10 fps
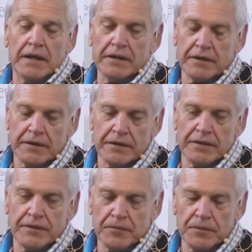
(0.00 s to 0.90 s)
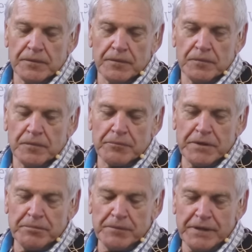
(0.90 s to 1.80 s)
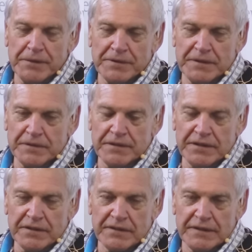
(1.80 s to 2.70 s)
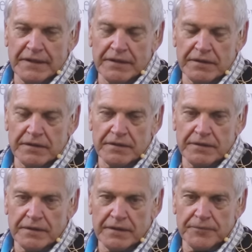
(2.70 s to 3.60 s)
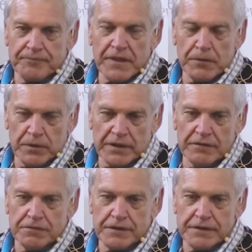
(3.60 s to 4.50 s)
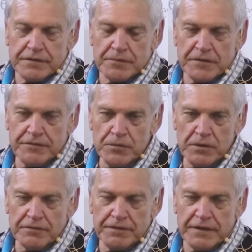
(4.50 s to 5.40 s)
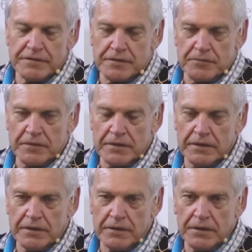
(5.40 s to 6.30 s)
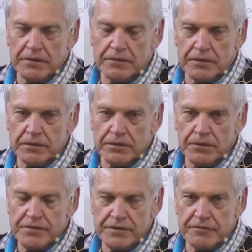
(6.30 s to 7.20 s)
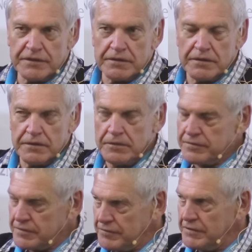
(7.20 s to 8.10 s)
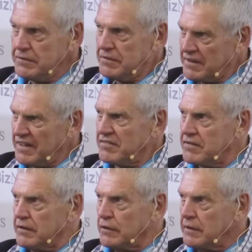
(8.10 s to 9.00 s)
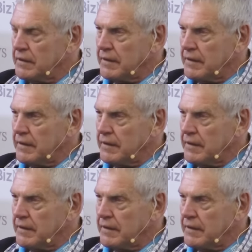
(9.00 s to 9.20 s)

like what people perhaps don't understand, um, you're working for Eskom. If you work for Eskom, you know, you, you're a servant. You're a servant to the country.